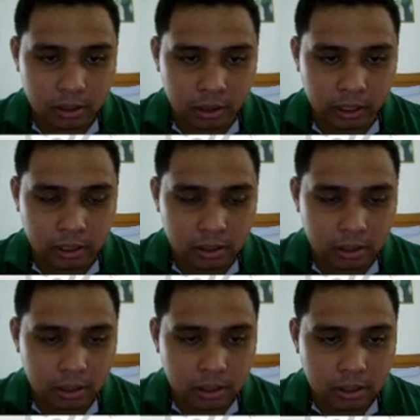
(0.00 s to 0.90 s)
Okay.
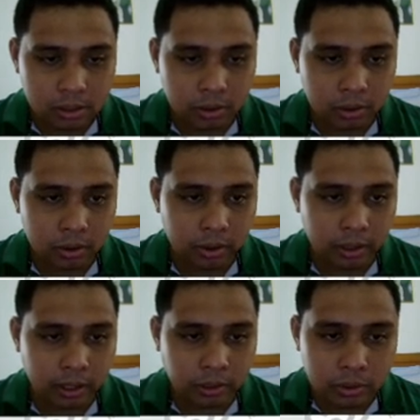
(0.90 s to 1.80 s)
So
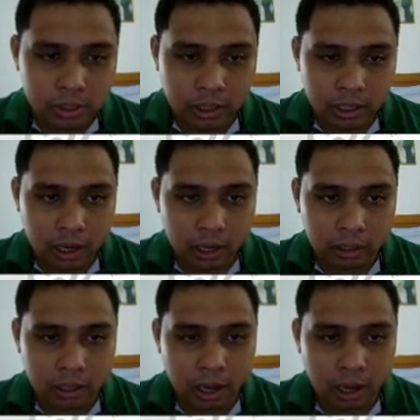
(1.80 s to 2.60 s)
using a lot